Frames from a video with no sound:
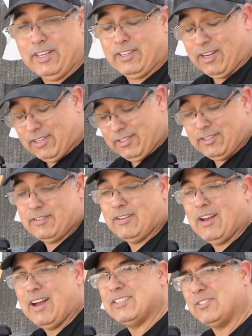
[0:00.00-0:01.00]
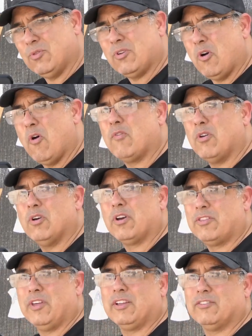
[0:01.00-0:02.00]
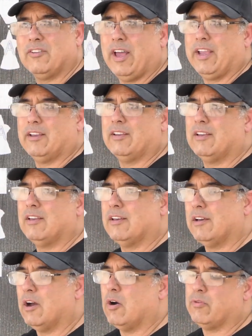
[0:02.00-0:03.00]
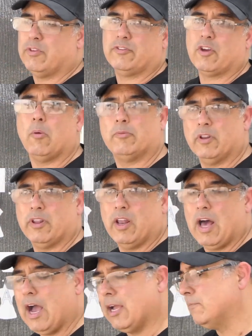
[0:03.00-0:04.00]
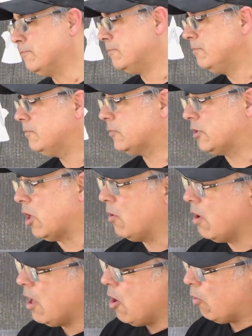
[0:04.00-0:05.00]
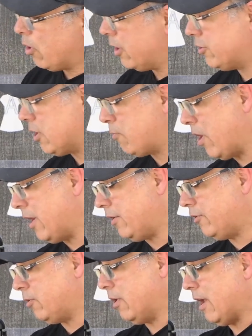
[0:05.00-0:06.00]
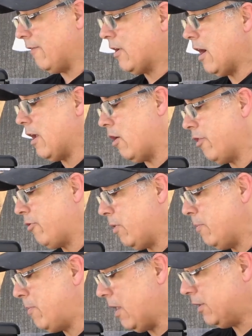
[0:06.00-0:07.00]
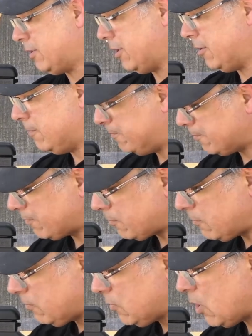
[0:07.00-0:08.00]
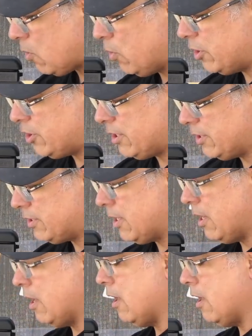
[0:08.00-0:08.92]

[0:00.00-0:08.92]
thing does, I sort of overlook things like, oh, the scope's a little high. So we're gonna jump right into it. I've got our three pellets here, which is